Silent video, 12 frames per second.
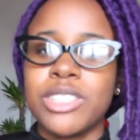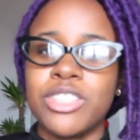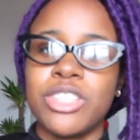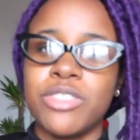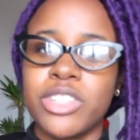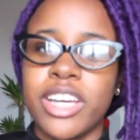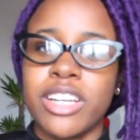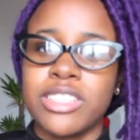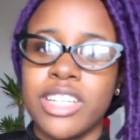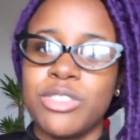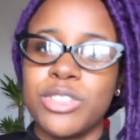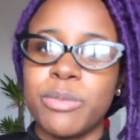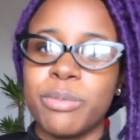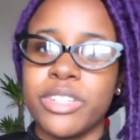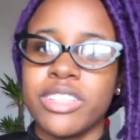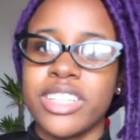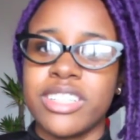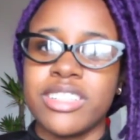to interview cake so that you can
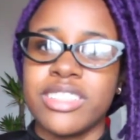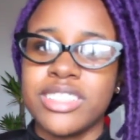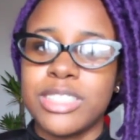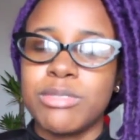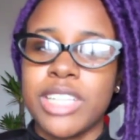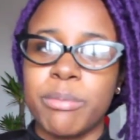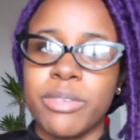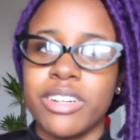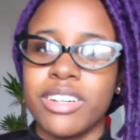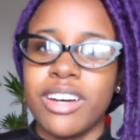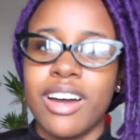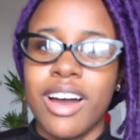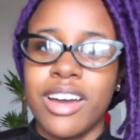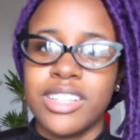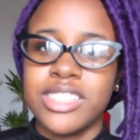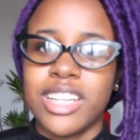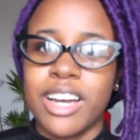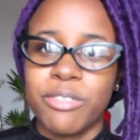put like a some type of
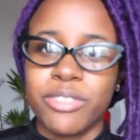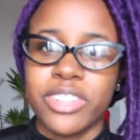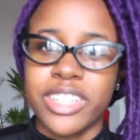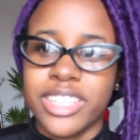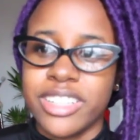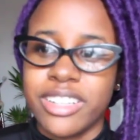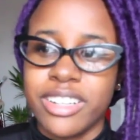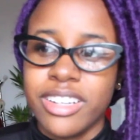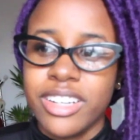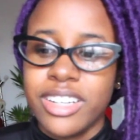honest effort in